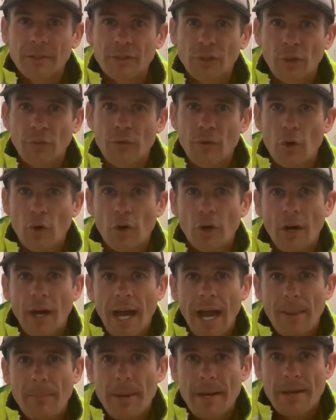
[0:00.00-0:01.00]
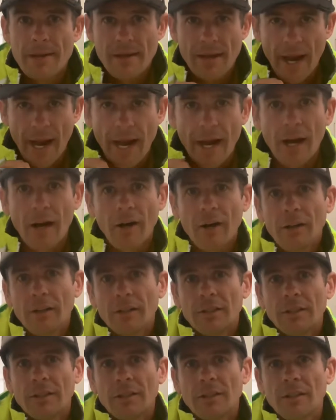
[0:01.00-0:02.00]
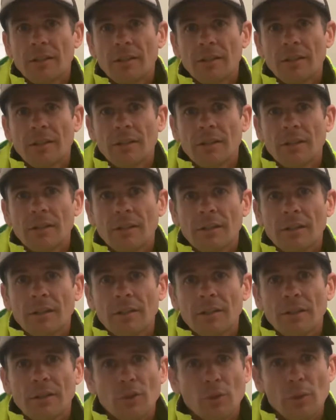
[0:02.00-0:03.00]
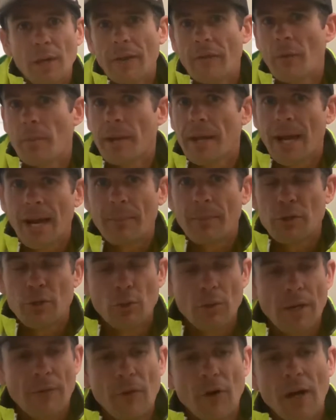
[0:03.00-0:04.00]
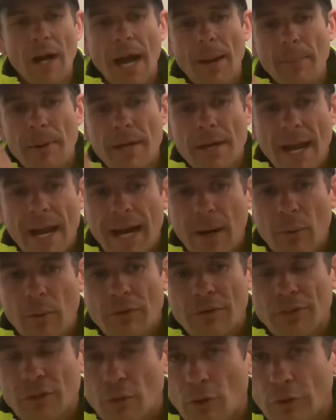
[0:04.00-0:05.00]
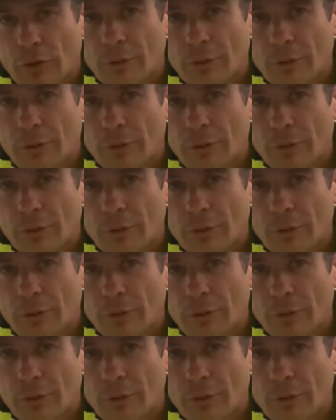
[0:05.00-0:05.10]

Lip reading: So if you're not happy now, you'll never be happy. If you're not happy now with 0